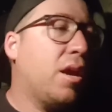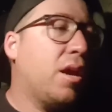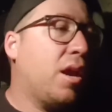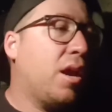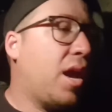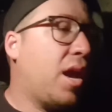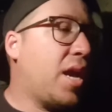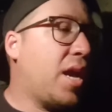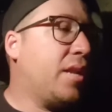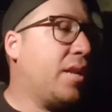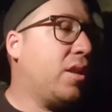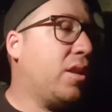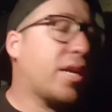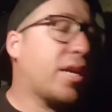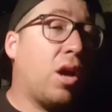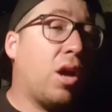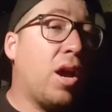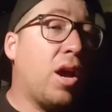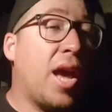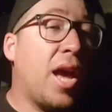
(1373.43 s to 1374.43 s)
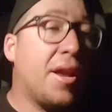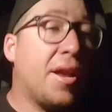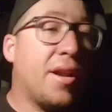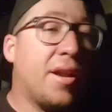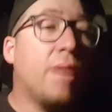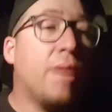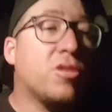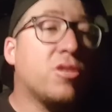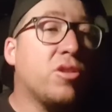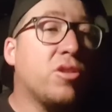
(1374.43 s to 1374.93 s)
And like I had an
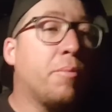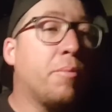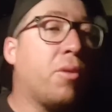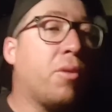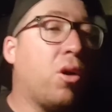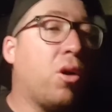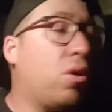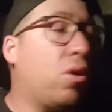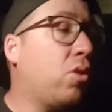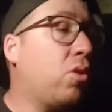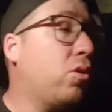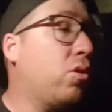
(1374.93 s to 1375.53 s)
absolute ball,